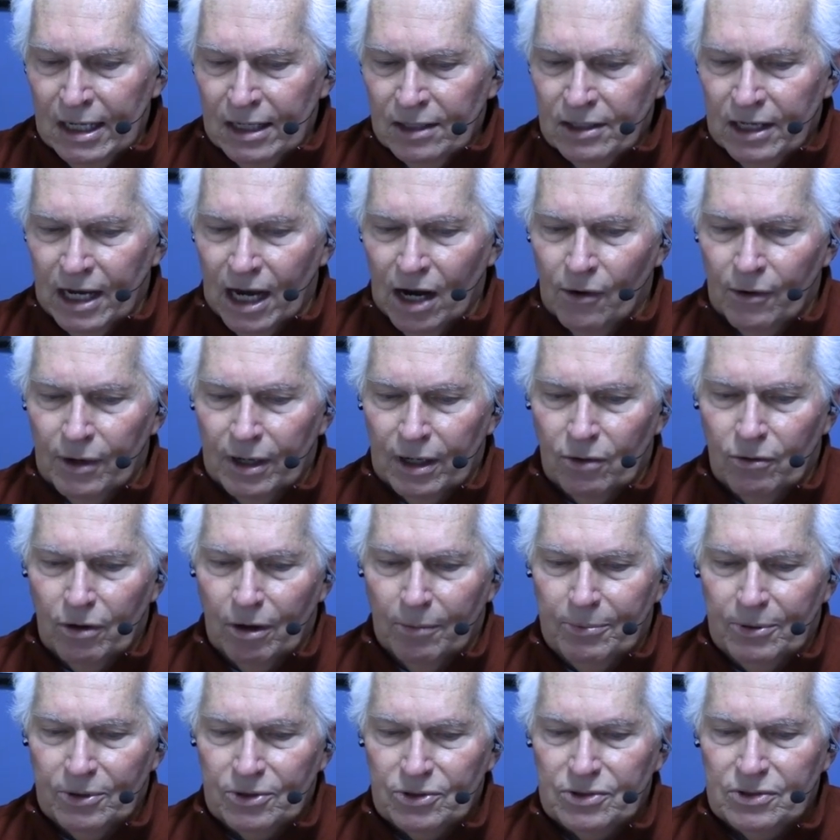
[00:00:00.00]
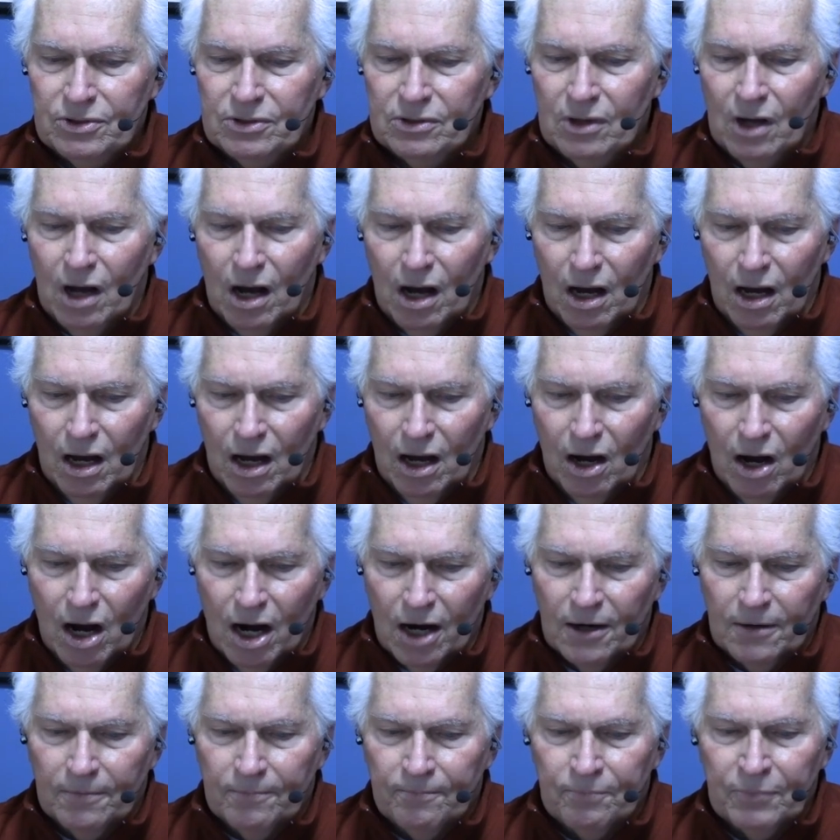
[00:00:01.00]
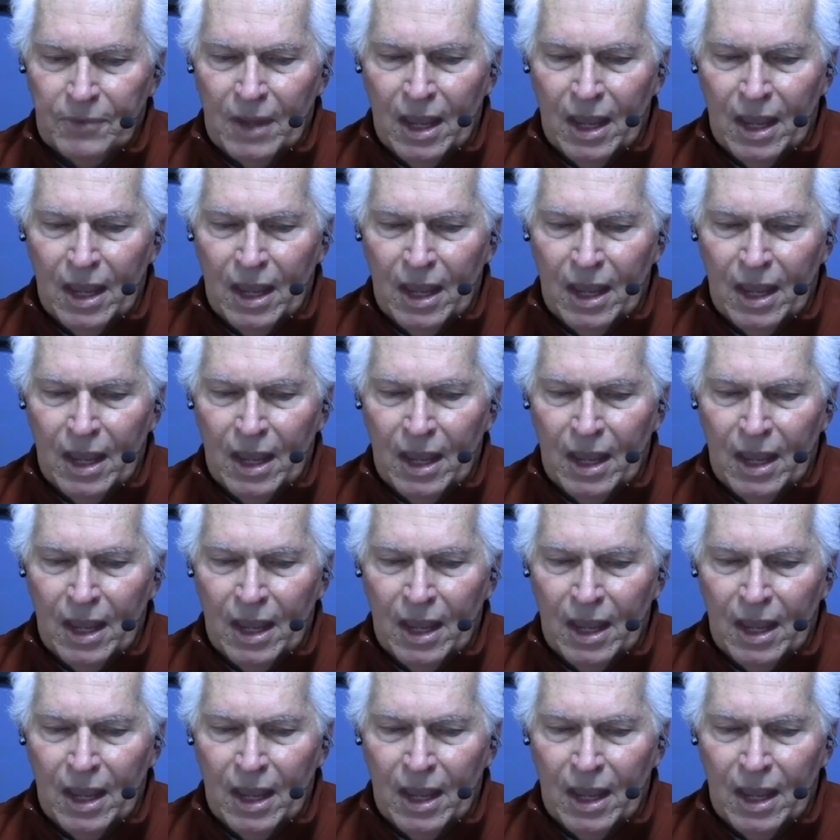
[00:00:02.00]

to Herod Agrippa's heart.